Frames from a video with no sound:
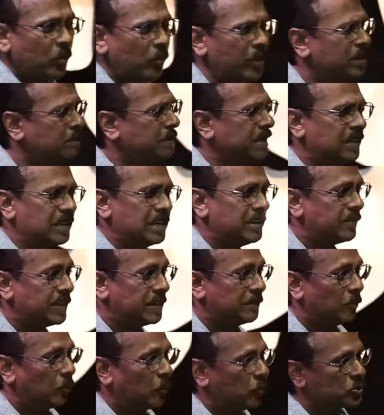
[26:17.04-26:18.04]
we'd be
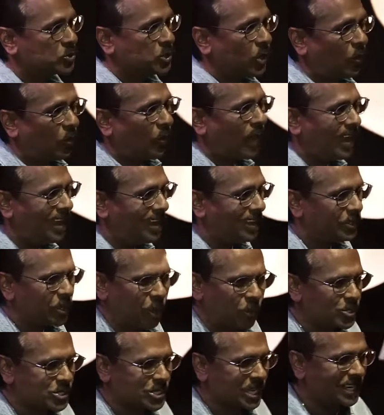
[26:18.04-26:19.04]
living so well.
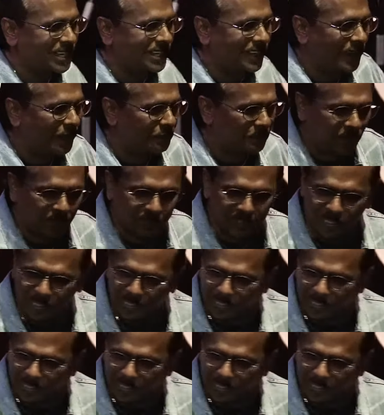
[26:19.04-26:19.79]
No sin upon the